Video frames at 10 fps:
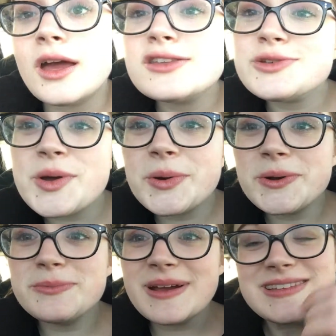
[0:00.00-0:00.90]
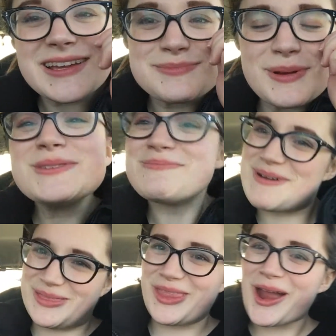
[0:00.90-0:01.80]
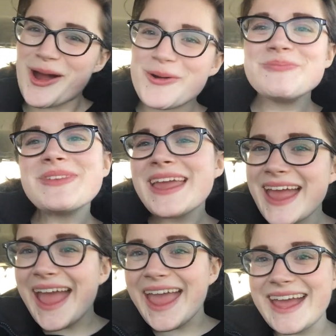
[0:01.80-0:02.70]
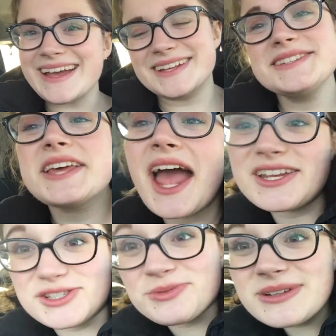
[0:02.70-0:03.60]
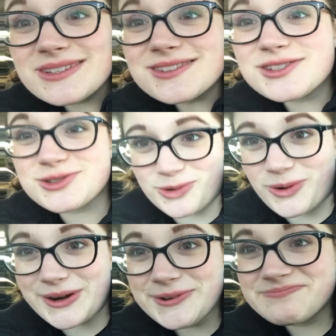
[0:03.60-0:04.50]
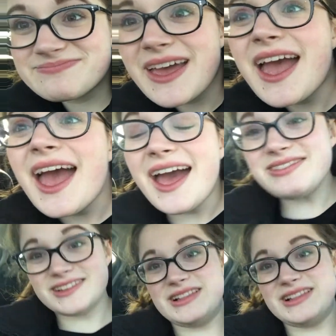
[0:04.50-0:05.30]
So I ordered my textbooks a month ago, and I just went to the